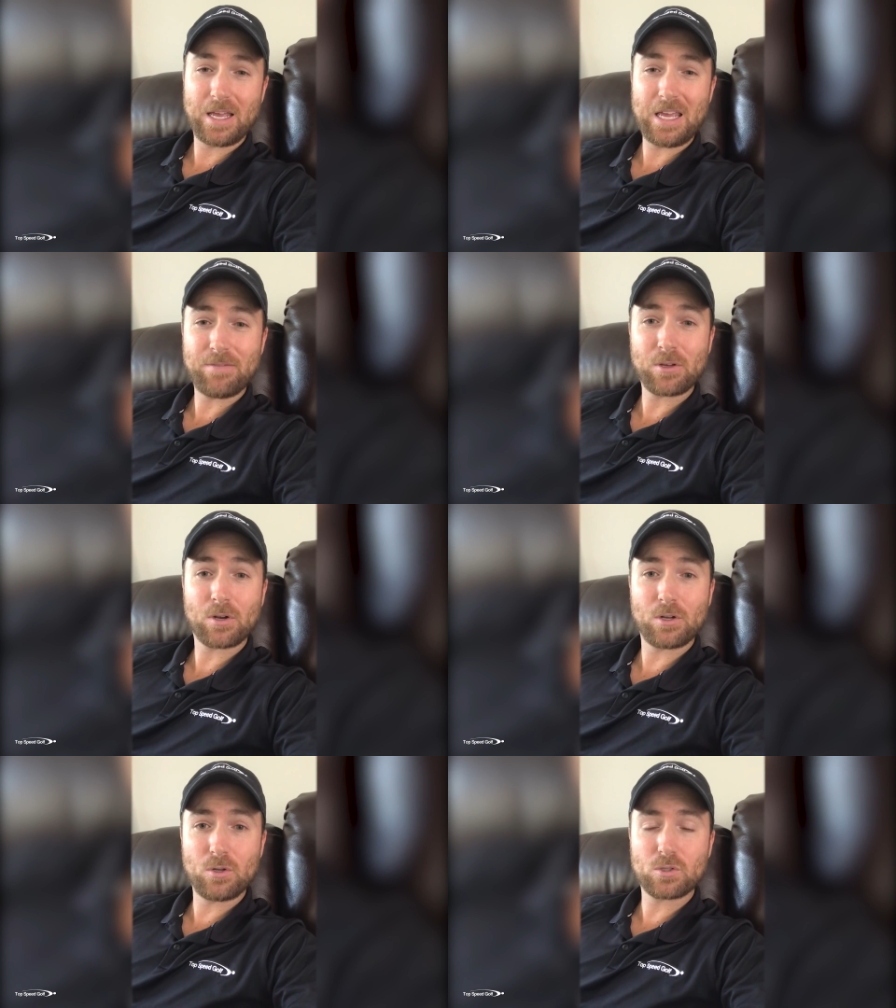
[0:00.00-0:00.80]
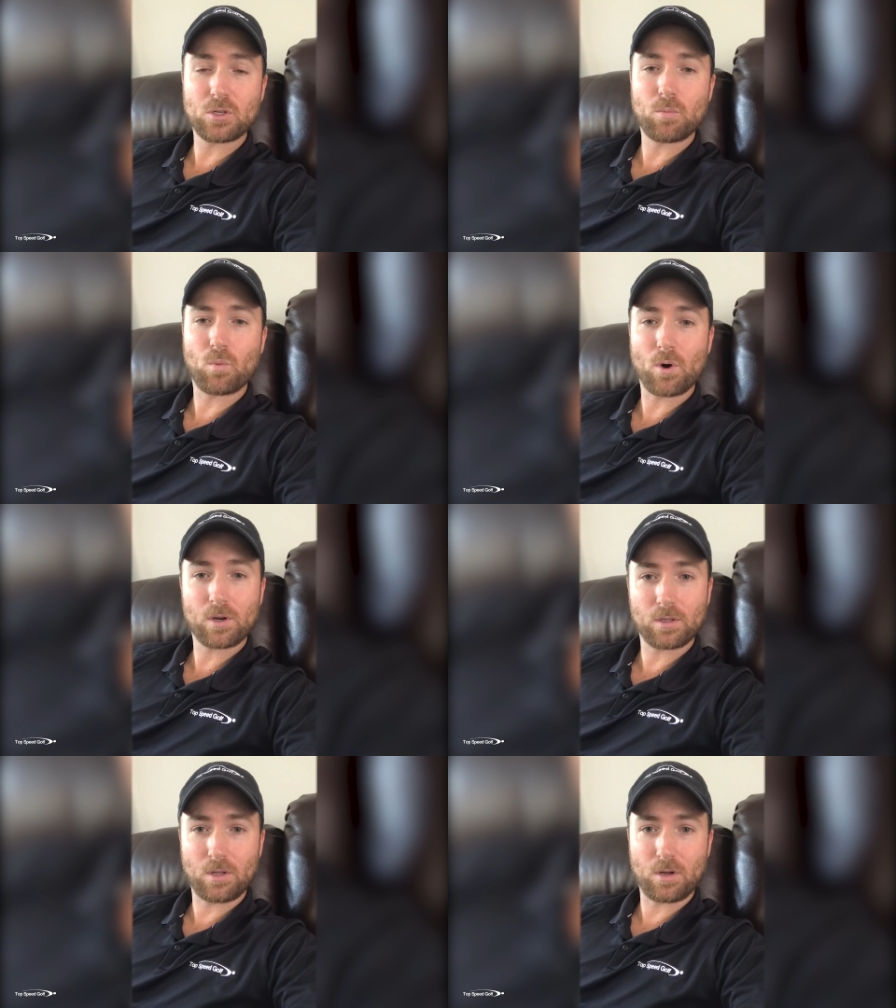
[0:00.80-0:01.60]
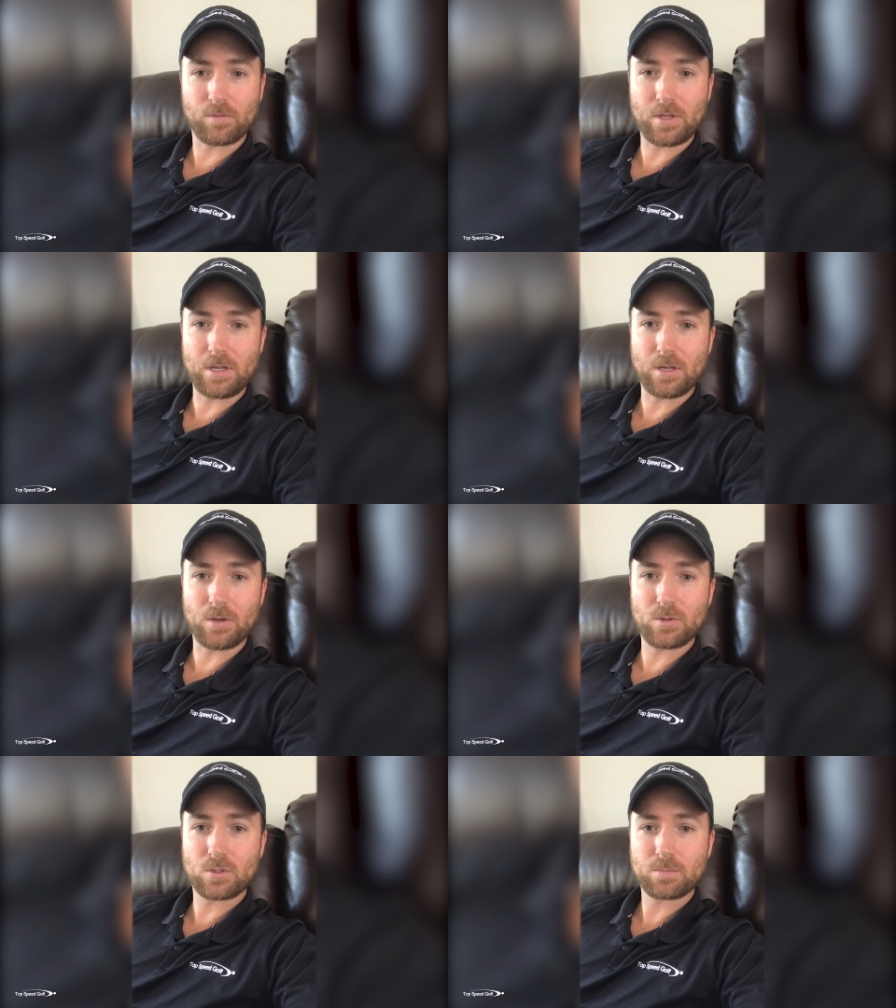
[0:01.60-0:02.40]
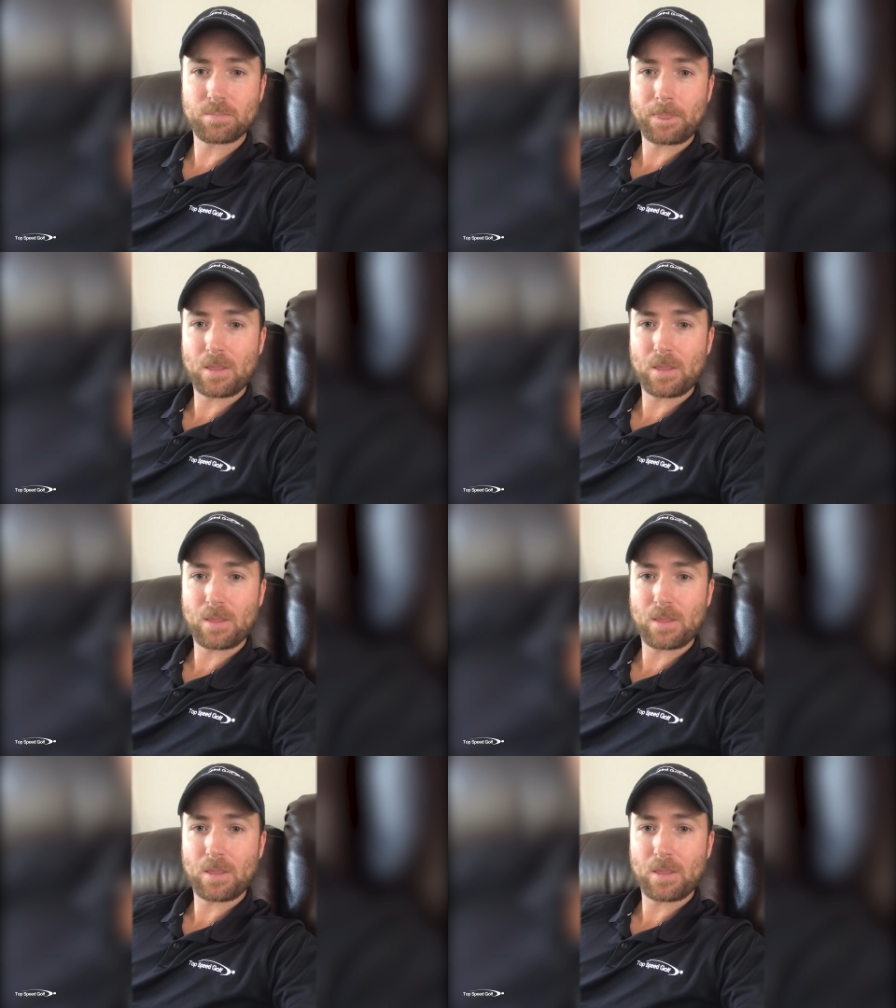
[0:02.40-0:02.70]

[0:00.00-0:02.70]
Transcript: Even going to do some work along videos